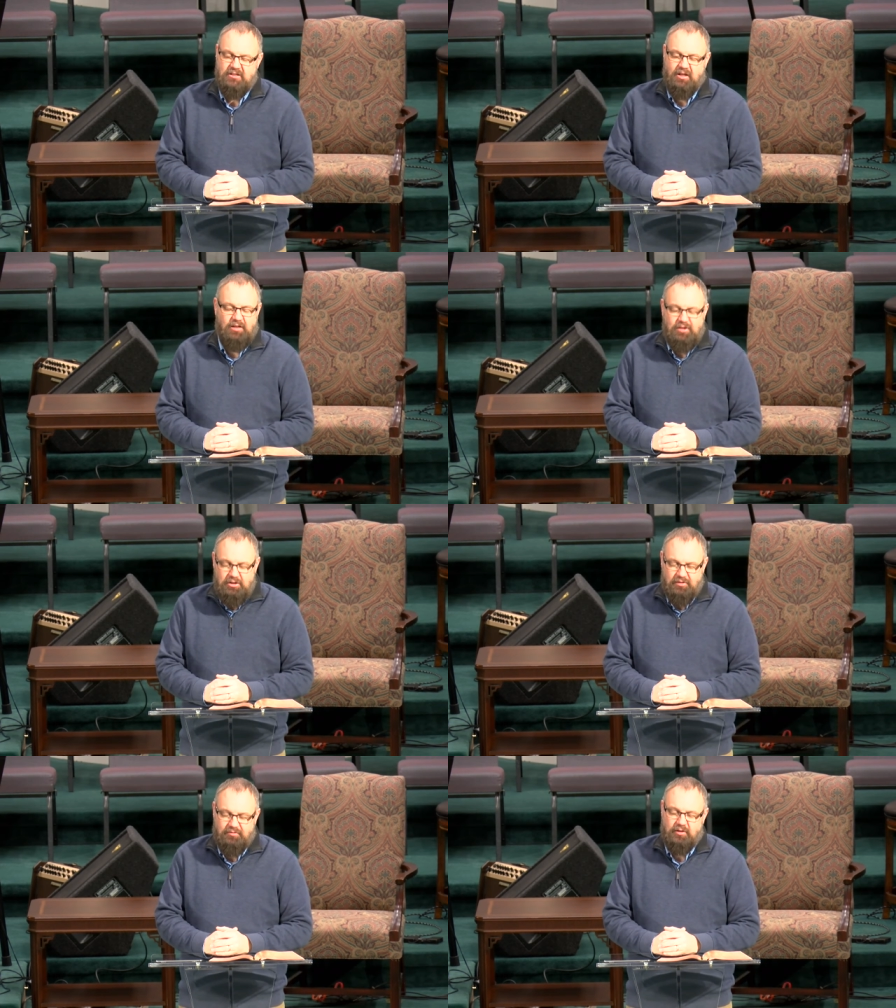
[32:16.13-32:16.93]
of the
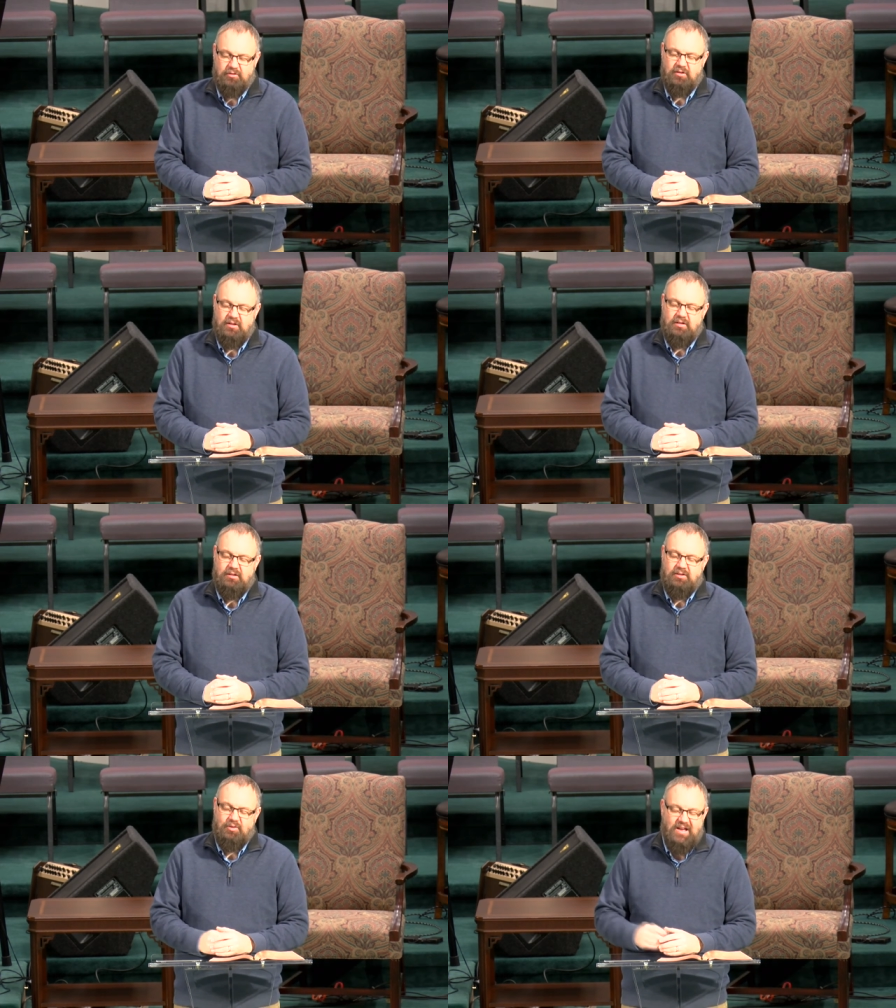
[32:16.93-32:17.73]
universe
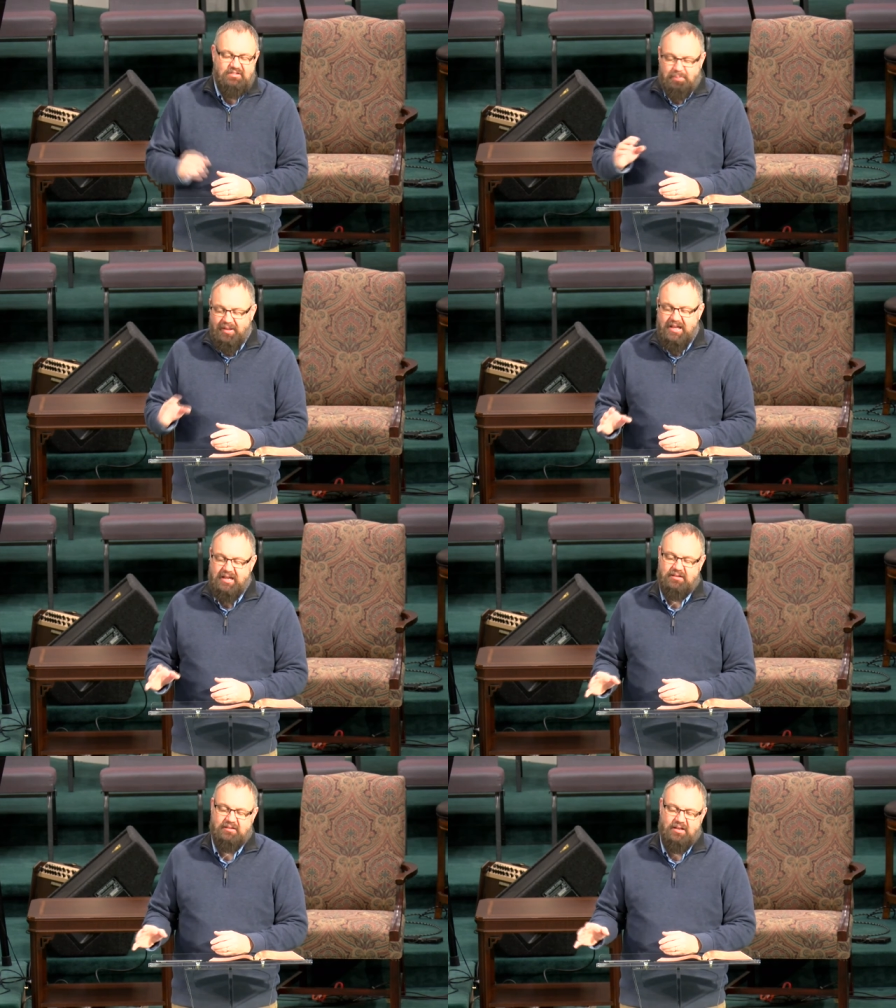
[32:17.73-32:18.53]
who has a
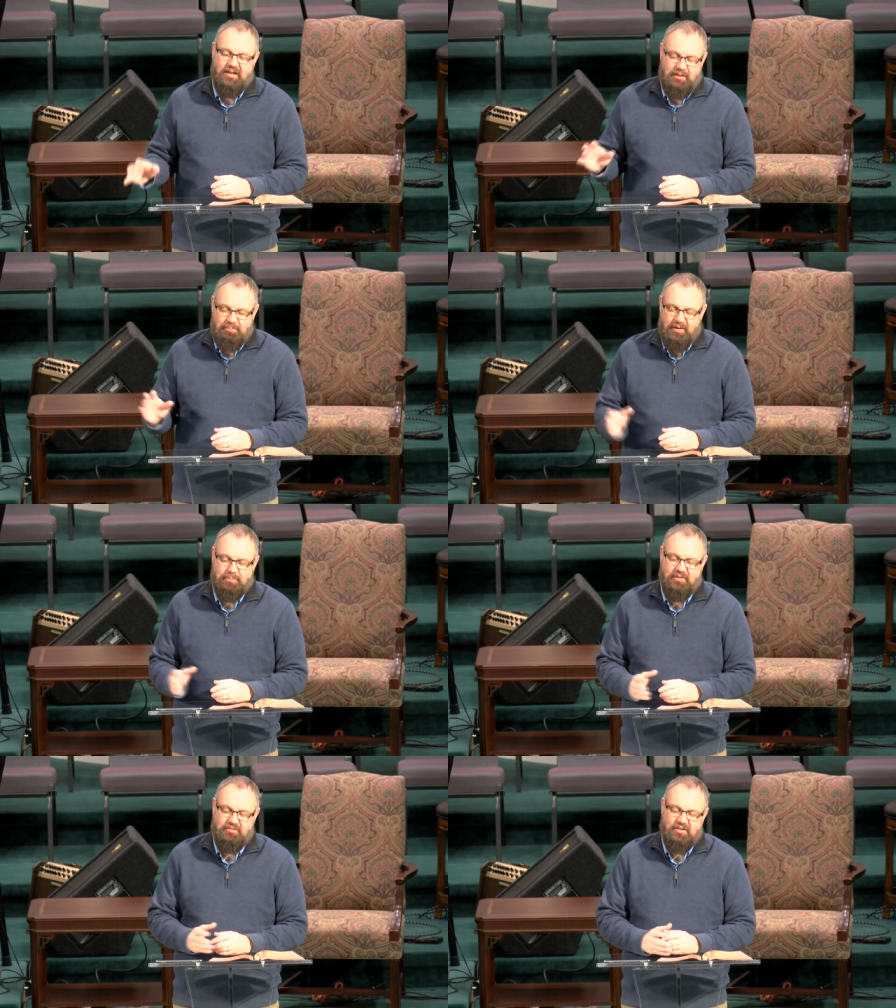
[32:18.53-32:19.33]
plan and a
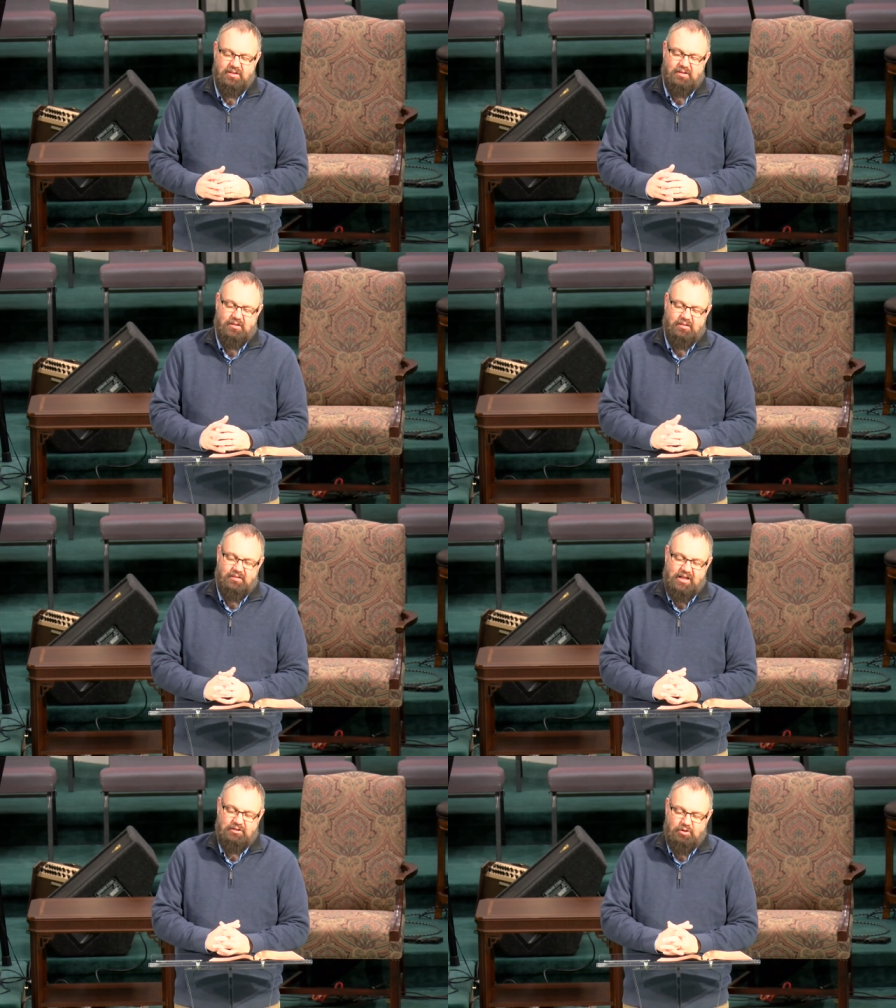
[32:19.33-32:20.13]
purpose
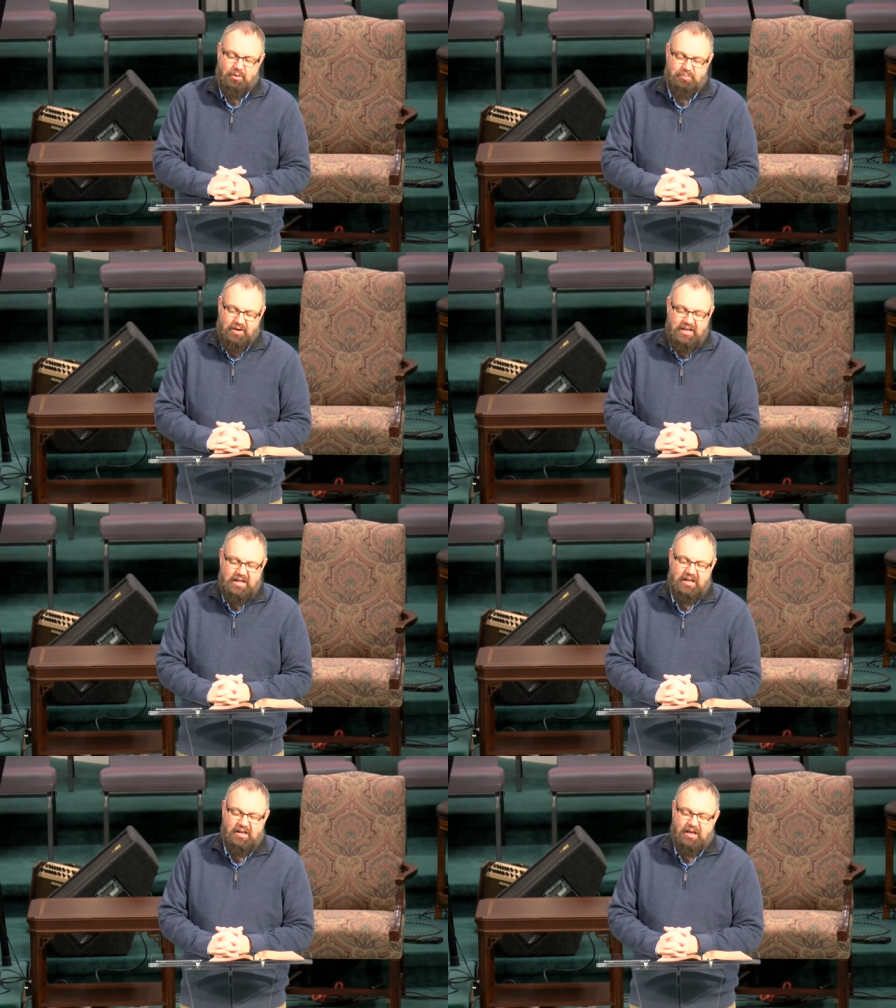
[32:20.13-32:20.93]
that you're
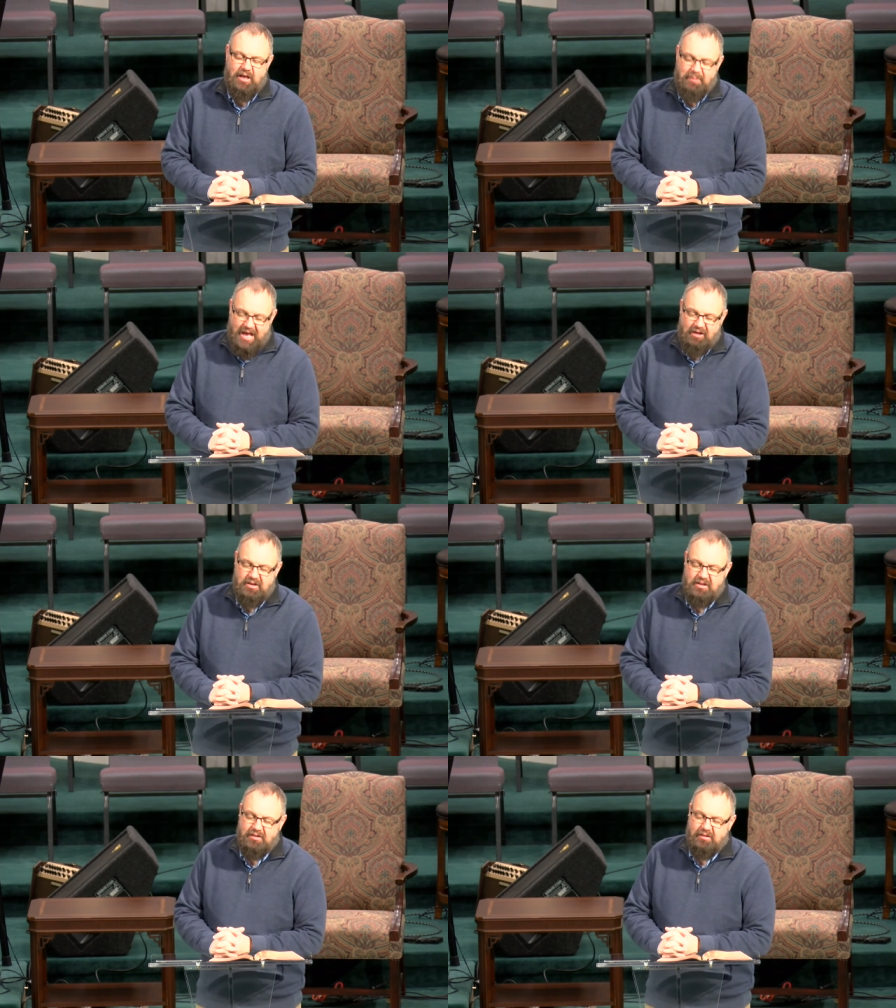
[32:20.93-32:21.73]
bringing about
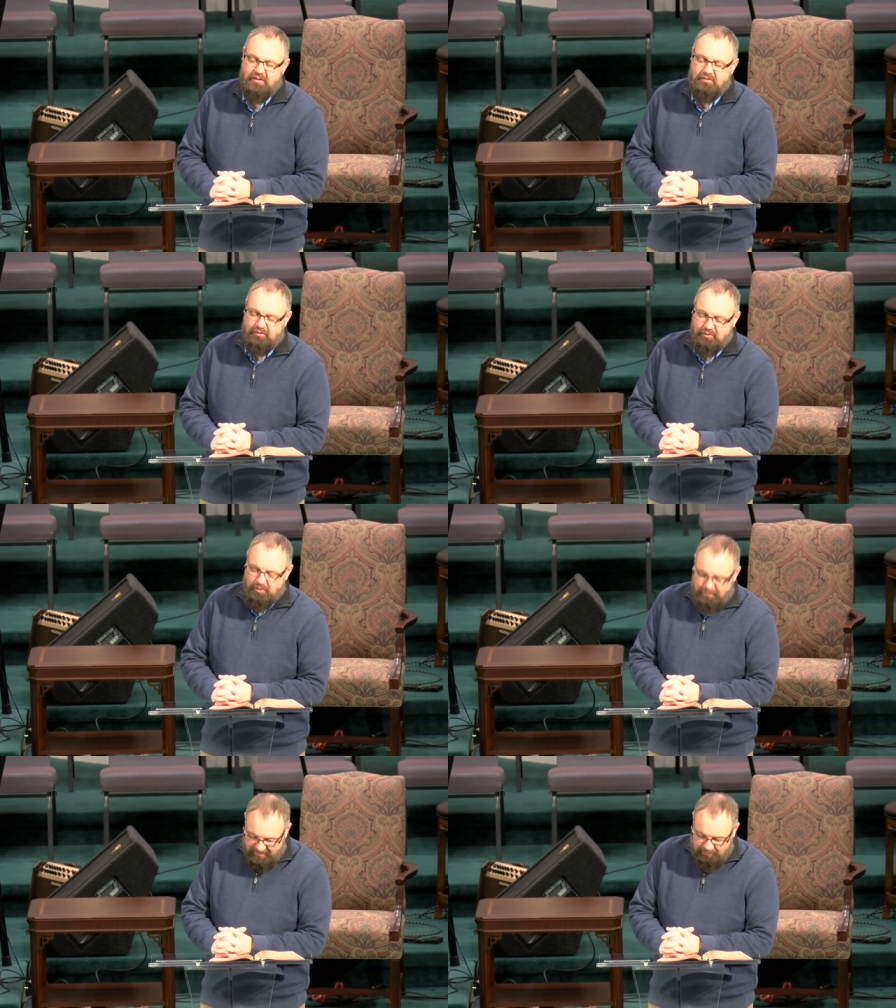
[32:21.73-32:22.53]
through
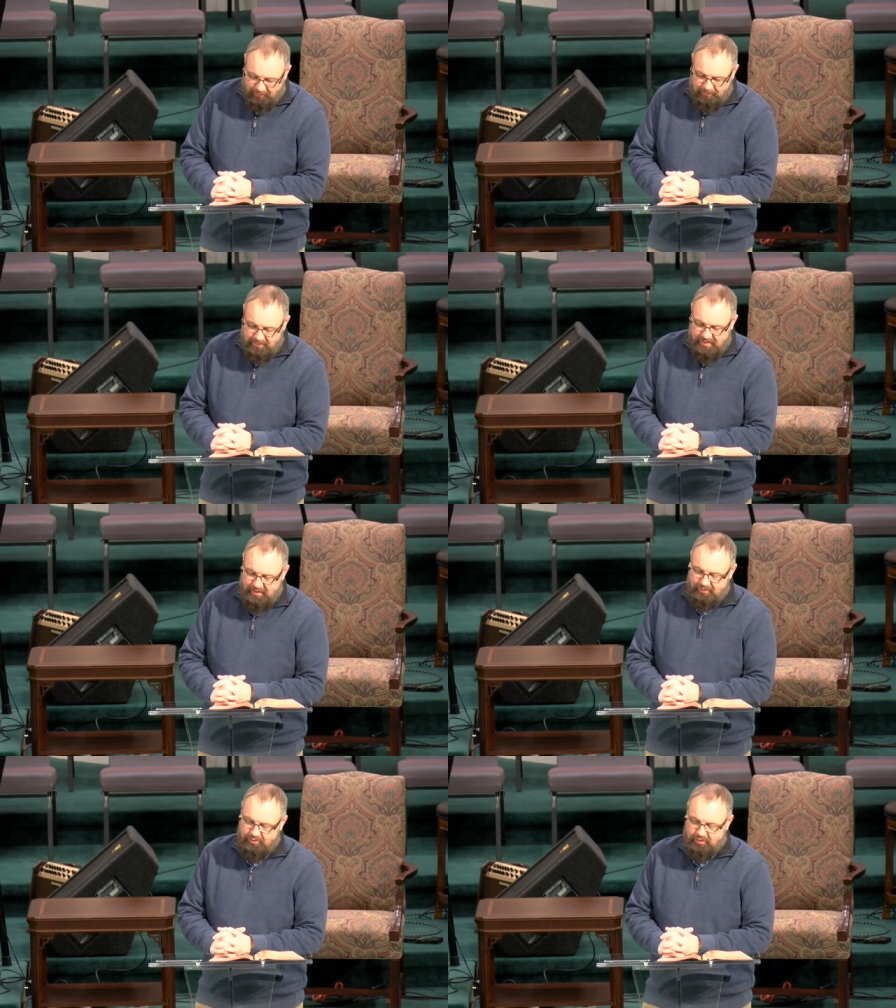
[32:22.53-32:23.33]
your people
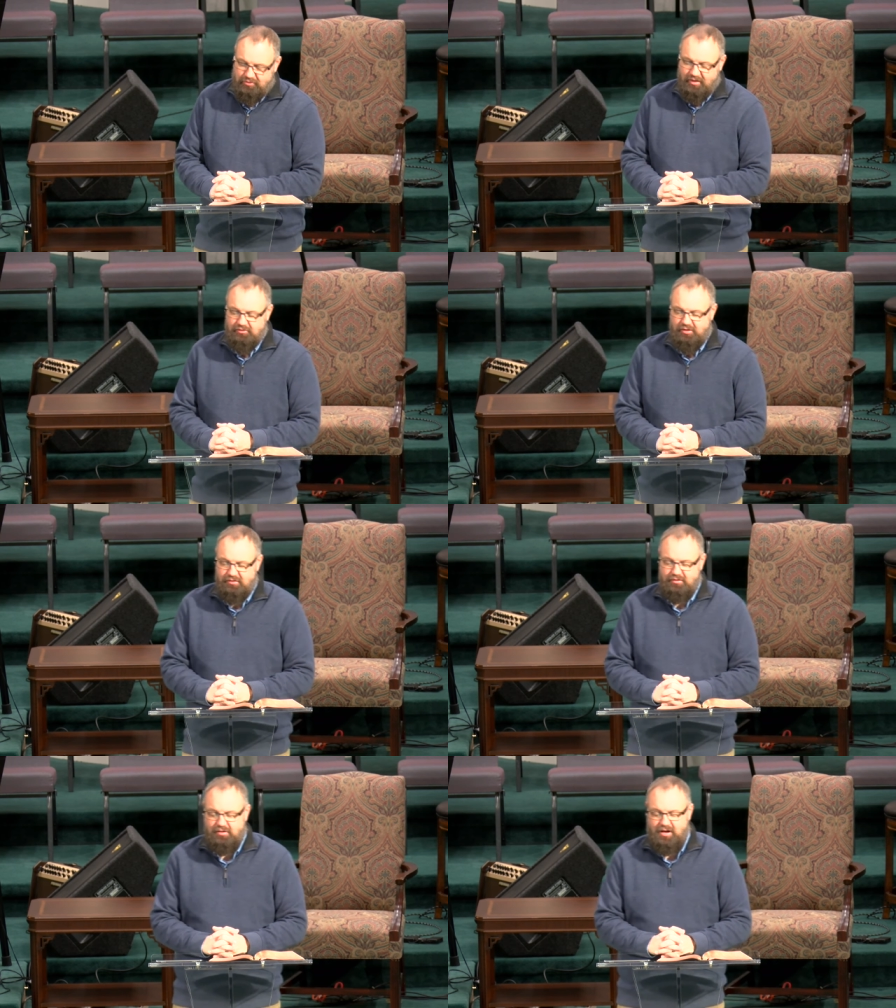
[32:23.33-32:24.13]
and through your Son,
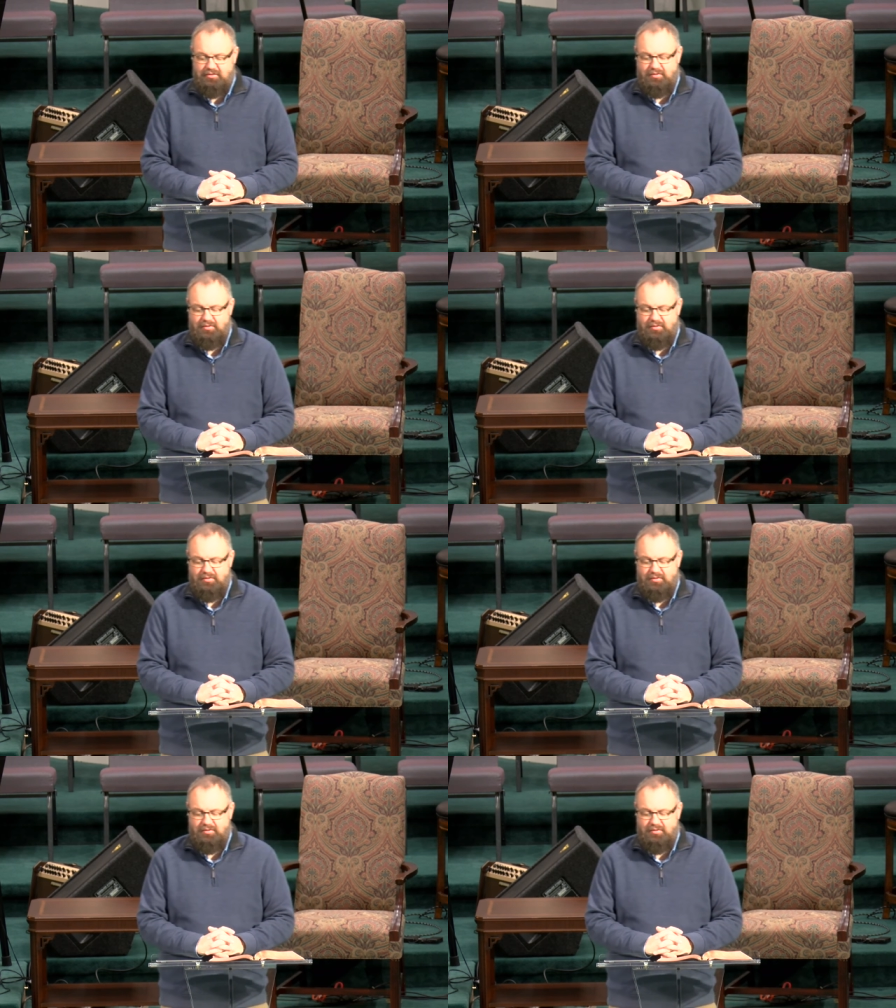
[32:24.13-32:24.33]
Jesus Christ.